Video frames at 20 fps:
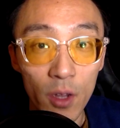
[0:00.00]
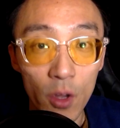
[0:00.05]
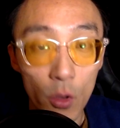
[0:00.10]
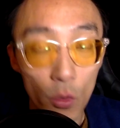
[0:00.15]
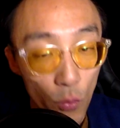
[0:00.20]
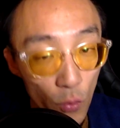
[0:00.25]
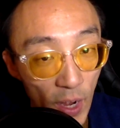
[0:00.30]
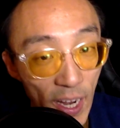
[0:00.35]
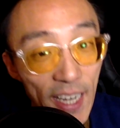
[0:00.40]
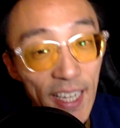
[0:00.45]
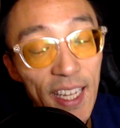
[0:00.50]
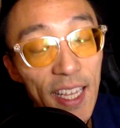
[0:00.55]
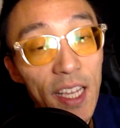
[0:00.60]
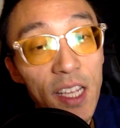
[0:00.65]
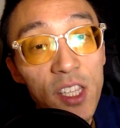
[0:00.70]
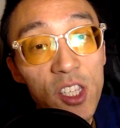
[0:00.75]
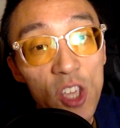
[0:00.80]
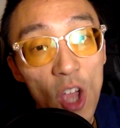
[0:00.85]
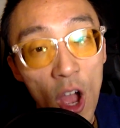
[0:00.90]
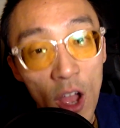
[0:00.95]

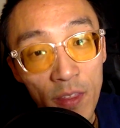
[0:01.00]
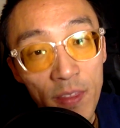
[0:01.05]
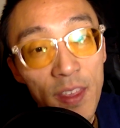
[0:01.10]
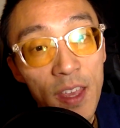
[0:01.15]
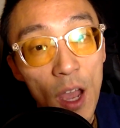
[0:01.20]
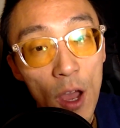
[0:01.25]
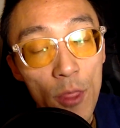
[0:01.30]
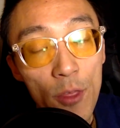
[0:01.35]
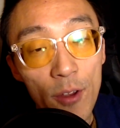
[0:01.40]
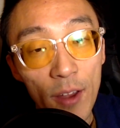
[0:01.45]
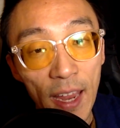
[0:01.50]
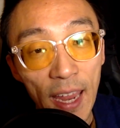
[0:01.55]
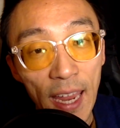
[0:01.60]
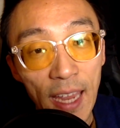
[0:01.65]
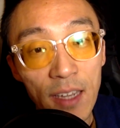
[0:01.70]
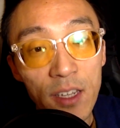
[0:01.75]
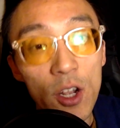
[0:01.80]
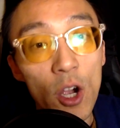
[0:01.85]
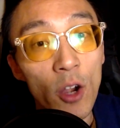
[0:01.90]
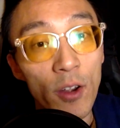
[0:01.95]
Radians, on the other
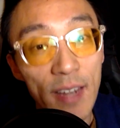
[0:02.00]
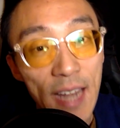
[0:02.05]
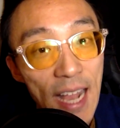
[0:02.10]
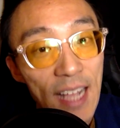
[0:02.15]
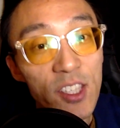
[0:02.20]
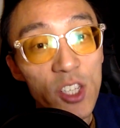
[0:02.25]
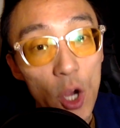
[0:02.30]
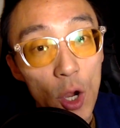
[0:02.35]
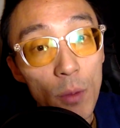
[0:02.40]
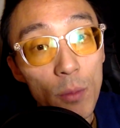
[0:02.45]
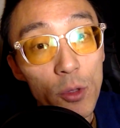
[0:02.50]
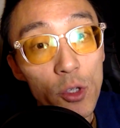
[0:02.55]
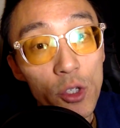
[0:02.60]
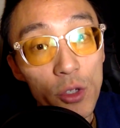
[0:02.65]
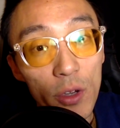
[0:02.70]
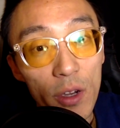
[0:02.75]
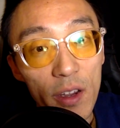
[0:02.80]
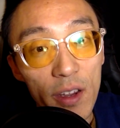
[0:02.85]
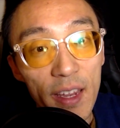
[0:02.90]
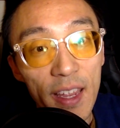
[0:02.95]
hand, are not
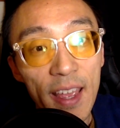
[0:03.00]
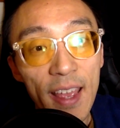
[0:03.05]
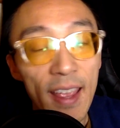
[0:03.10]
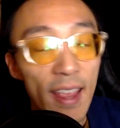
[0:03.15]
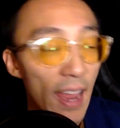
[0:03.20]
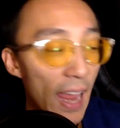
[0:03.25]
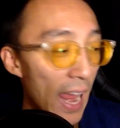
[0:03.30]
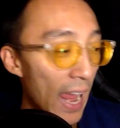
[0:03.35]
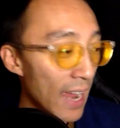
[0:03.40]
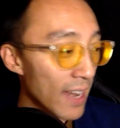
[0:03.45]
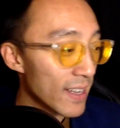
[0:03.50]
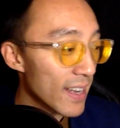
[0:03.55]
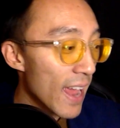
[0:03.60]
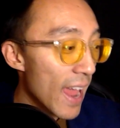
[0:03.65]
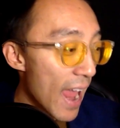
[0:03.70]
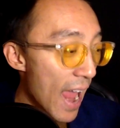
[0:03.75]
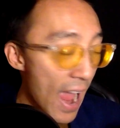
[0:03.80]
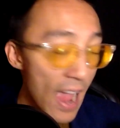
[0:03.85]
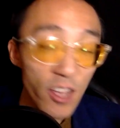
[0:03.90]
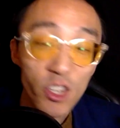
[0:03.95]
arbitrary. And
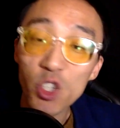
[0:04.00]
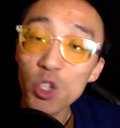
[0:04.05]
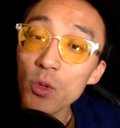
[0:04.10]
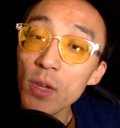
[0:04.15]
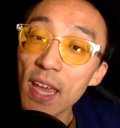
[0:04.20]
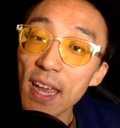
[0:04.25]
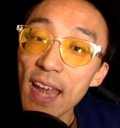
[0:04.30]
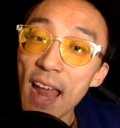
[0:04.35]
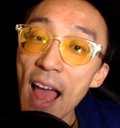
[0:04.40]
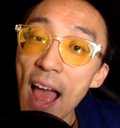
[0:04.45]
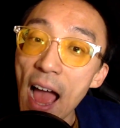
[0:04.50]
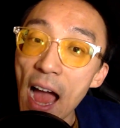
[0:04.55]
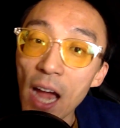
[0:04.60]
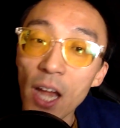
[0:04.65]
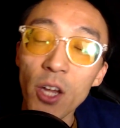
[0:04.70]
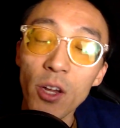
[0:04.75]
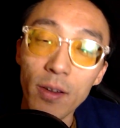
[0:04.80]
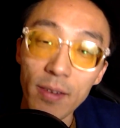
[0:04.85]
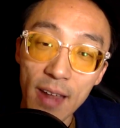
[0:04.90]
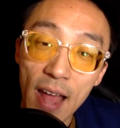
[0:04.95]
as you get
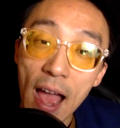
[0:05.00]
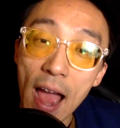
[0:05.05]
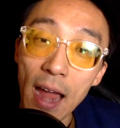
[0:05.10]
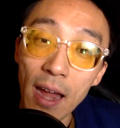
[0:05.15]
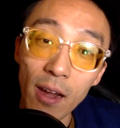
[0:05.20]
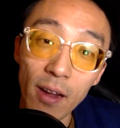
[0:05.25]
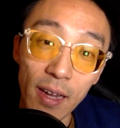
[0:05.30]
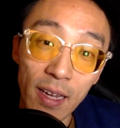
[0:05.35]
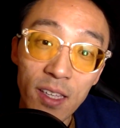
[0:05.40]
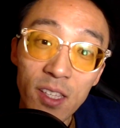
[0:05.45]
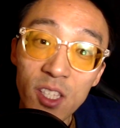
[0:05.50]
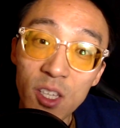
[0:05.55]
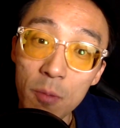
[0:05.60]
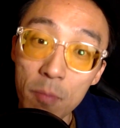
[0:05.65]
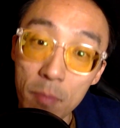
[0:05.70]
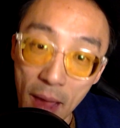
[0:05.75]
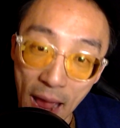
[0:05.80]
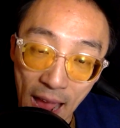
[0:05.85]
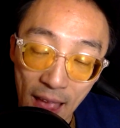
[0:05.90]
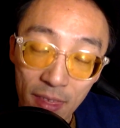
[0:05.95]
higher and higher into
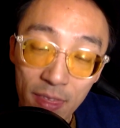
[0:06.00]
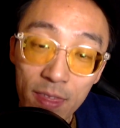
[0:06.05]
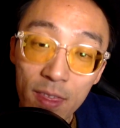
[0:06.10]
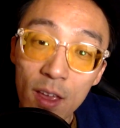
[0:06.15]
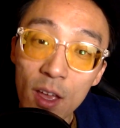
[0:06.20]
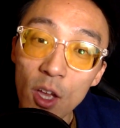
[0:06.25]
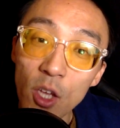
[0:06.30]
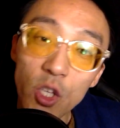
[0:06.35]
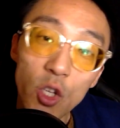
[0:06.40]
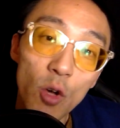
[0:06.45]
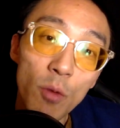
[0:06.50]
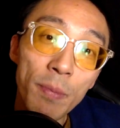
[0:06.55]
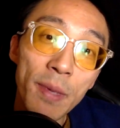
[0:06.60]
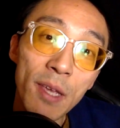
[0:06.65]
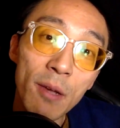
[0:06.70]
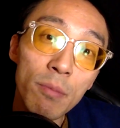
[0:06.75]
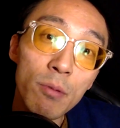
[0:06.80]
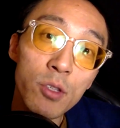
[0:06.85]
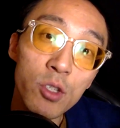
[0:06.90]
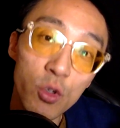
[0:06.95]
math, you'll be
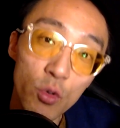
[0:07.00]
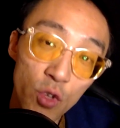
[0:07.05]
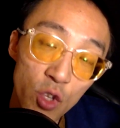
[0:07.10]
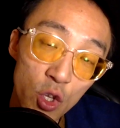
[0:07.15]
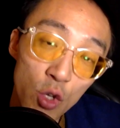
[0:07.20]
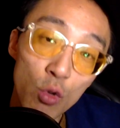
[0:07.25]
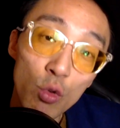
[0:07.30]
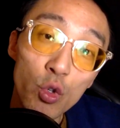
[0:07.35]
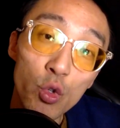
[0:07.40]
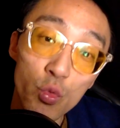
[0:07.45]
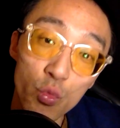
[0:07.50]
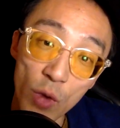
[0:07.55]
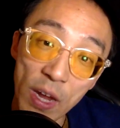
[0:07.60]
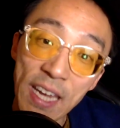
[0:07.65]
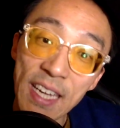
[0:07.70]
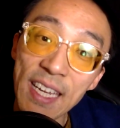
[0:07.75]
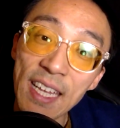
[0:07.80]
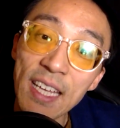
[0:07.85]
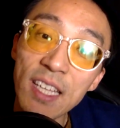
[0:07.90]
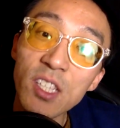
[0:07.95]
able to use
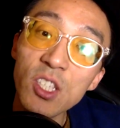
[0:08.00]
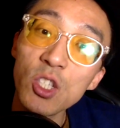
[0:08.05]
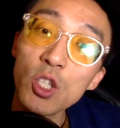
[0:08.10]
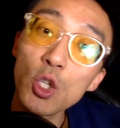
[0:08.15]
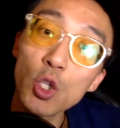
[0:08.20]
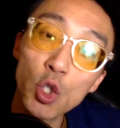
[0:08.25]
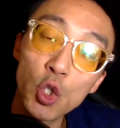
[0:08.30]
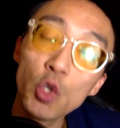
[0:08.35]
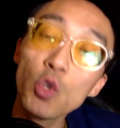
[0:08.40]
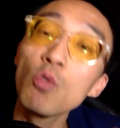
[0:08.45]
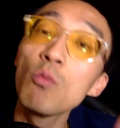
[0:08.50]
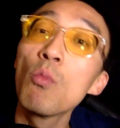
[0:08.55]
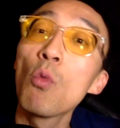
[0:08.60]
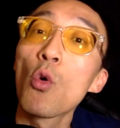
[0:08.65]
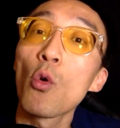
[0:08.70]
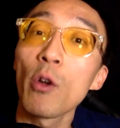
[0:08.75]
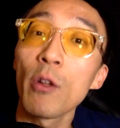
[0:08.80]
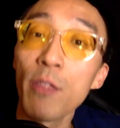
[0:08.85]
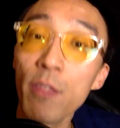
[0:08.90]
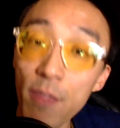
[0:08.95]
radians to do
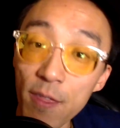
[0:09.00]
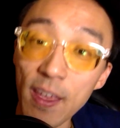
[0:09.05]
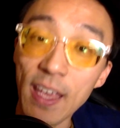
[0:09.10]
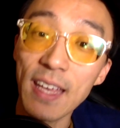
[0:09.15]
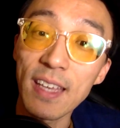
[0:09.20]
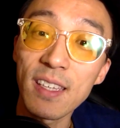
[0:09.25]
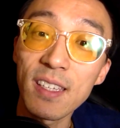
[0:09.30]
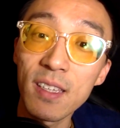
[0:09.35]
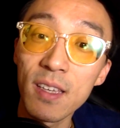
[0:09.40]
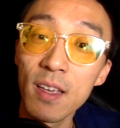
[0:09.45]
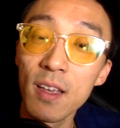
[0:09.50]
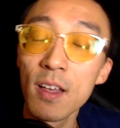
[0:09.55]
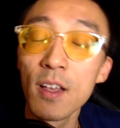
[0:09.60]
more things.